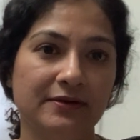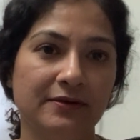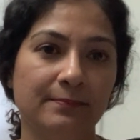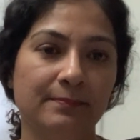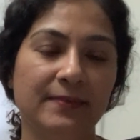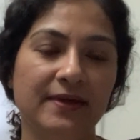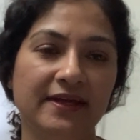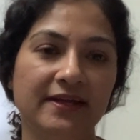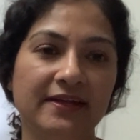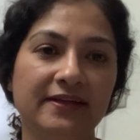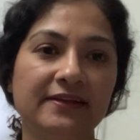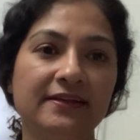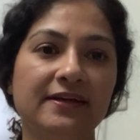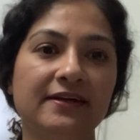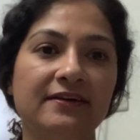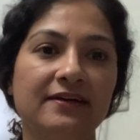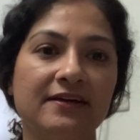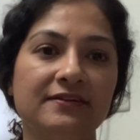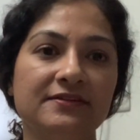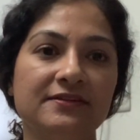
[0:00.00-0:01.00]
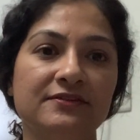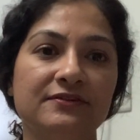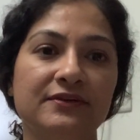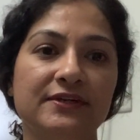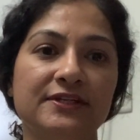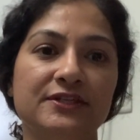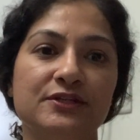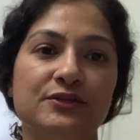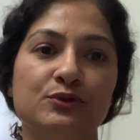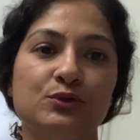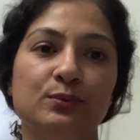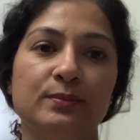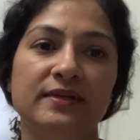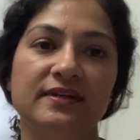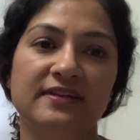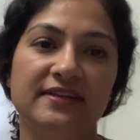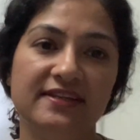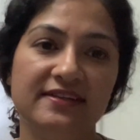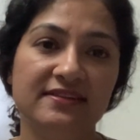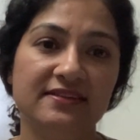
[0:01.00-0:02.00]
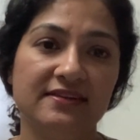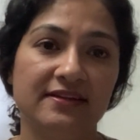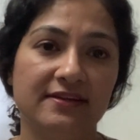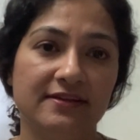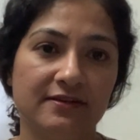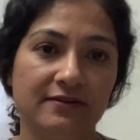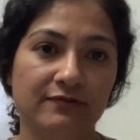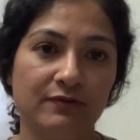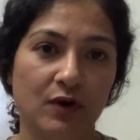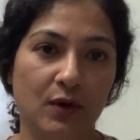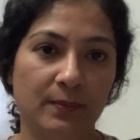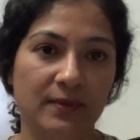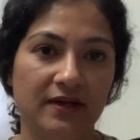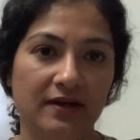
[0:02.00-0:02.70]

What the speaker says: making their concentration to be least in the formula.